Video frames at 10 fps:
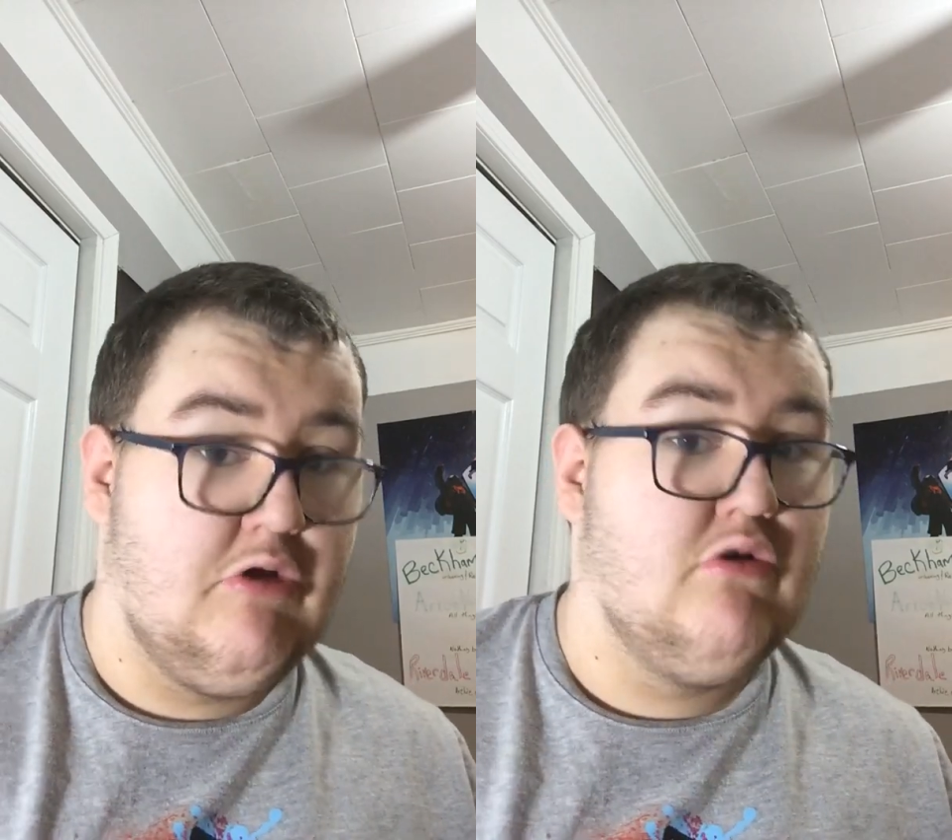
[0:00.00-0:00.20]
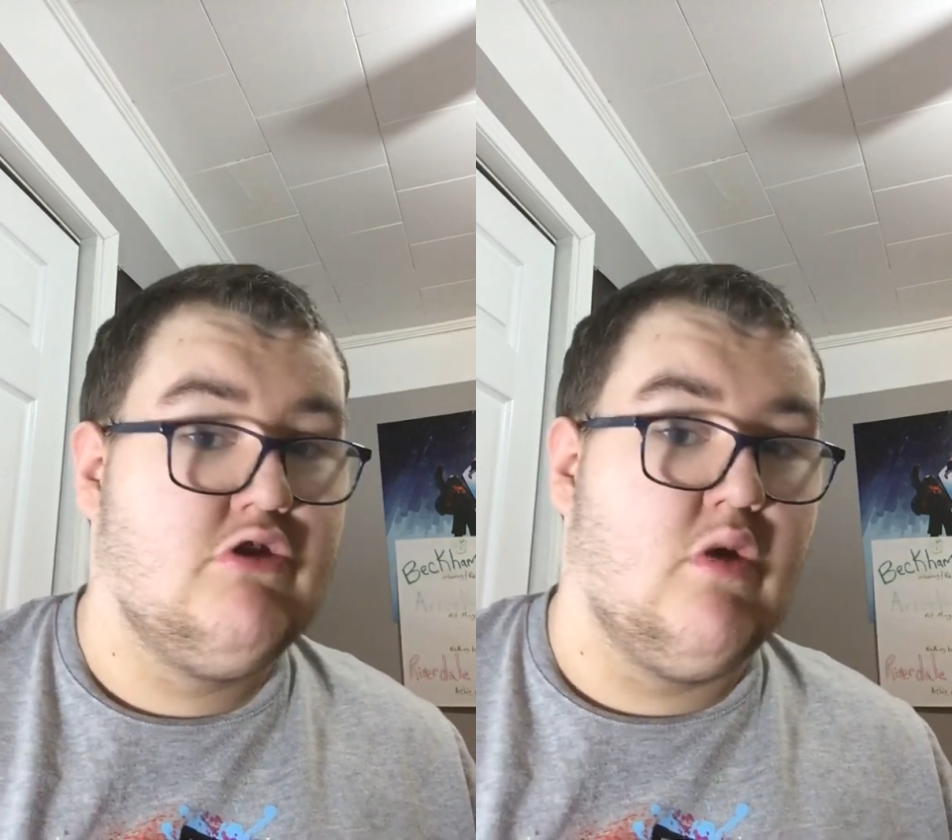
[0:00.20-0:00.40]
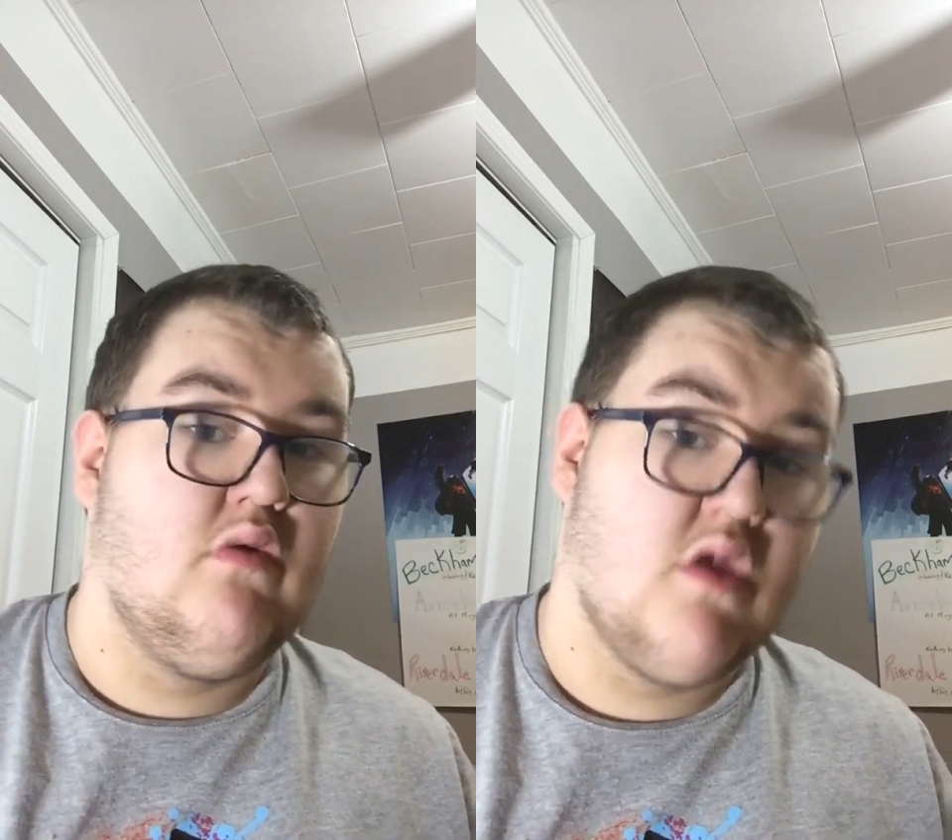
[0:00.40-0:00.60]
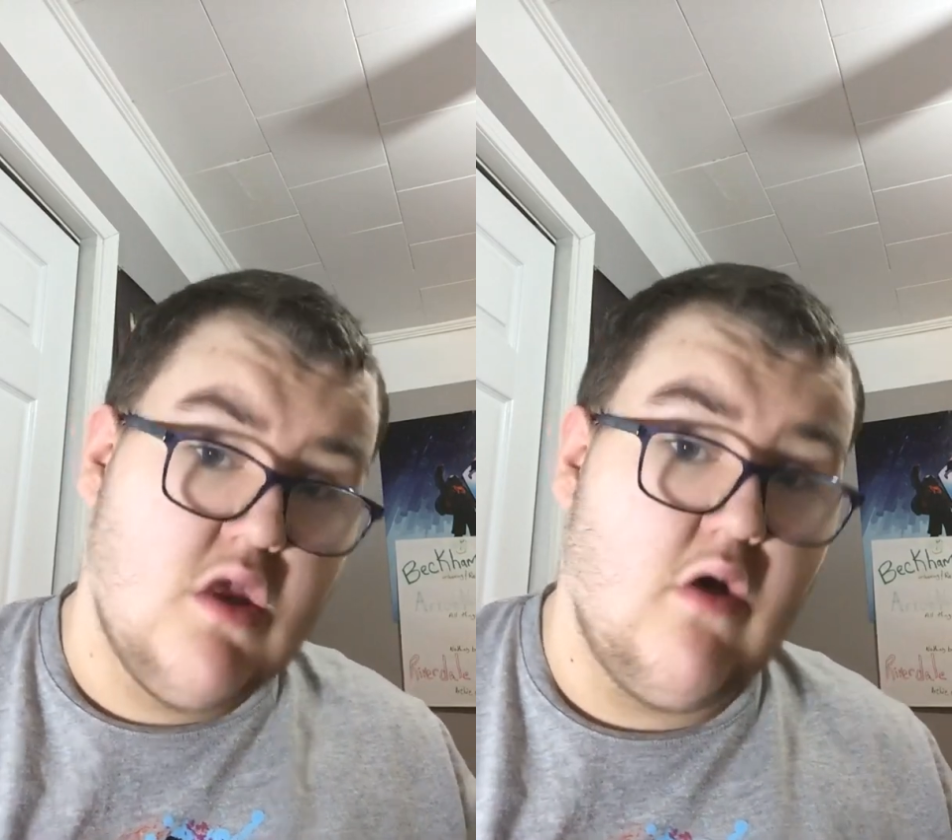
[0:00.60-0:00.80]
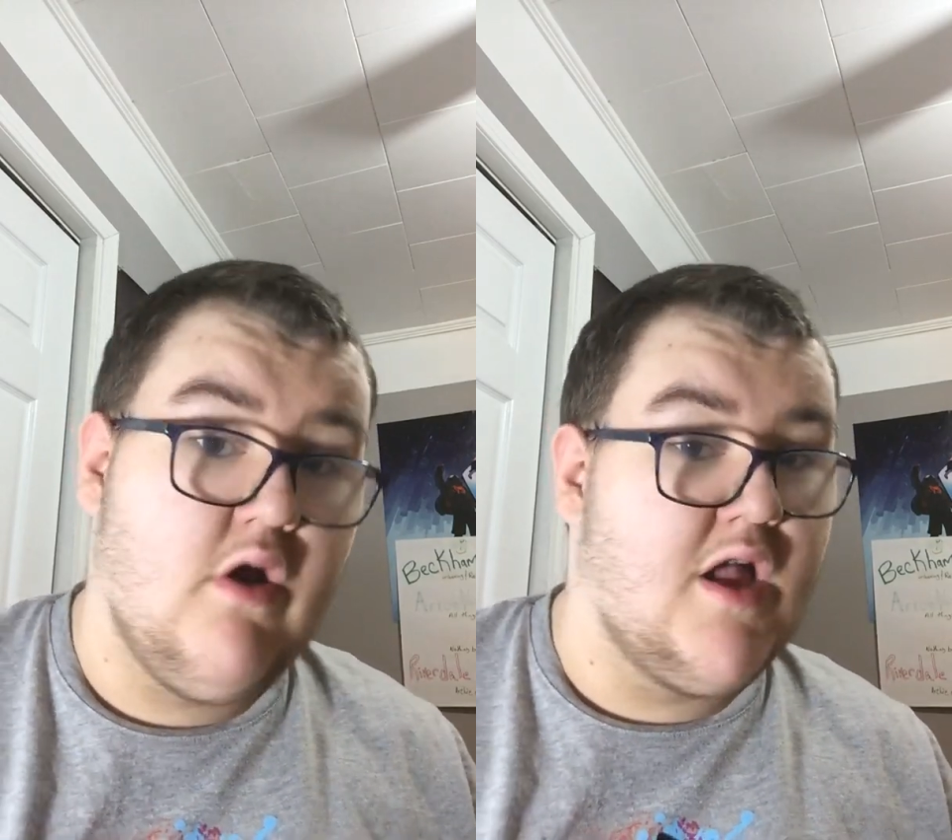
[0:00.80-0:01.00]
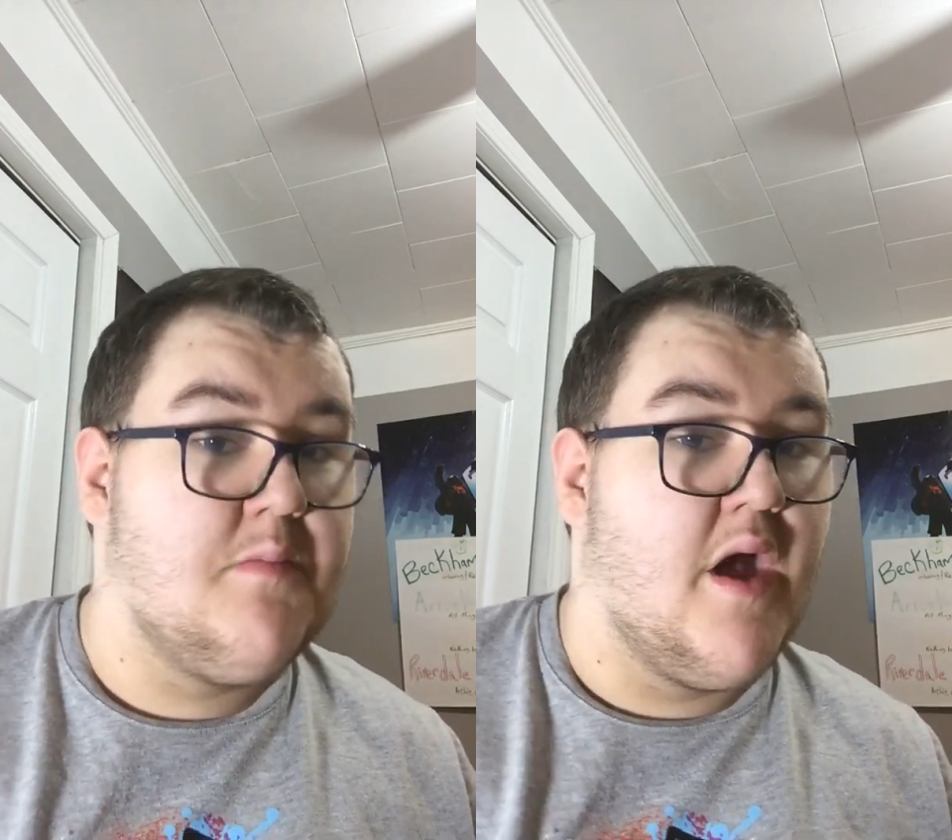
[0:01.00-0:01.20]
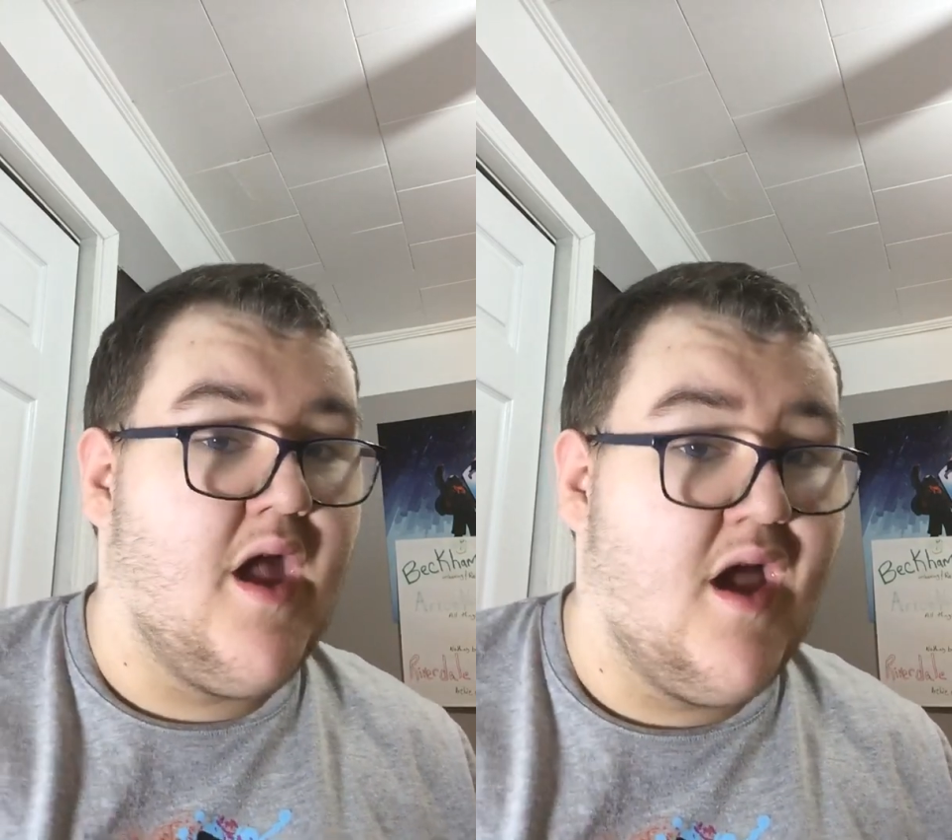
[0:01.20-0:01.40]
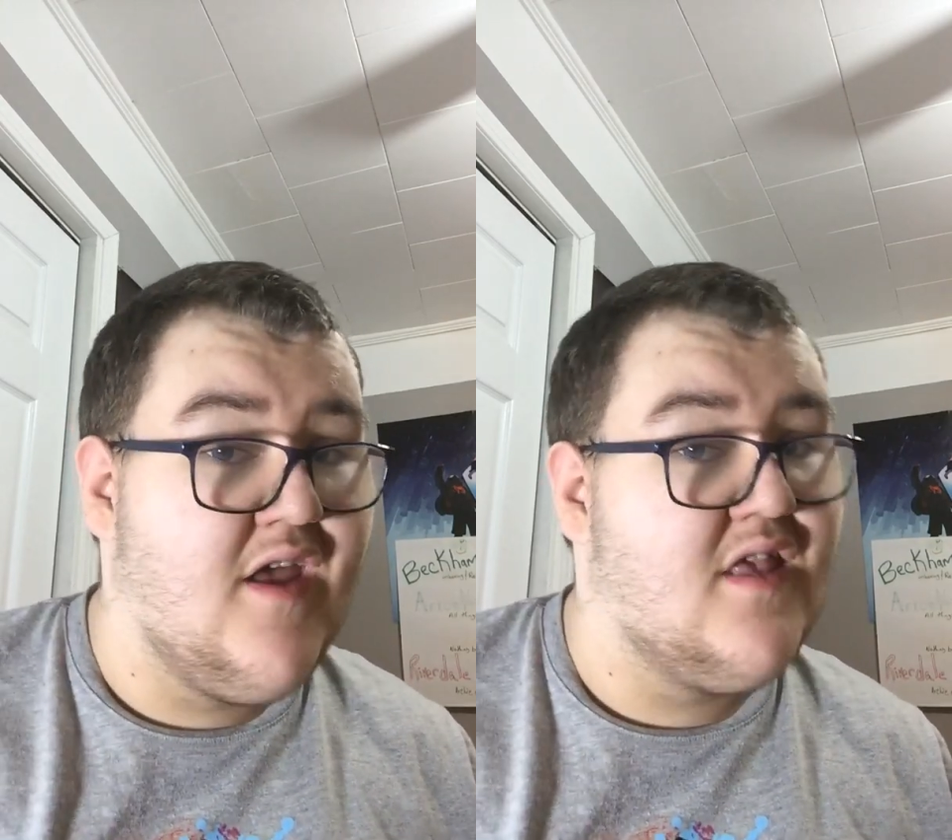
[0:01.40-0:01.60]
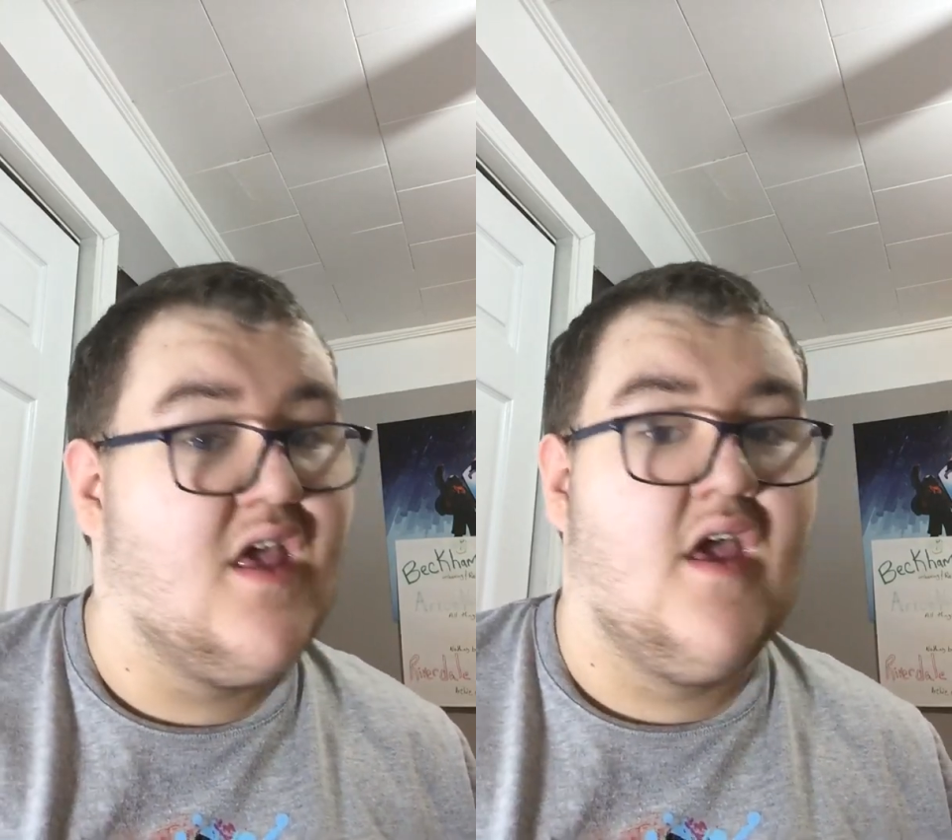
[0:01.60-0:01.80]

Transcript: You were doing so good in my eyes.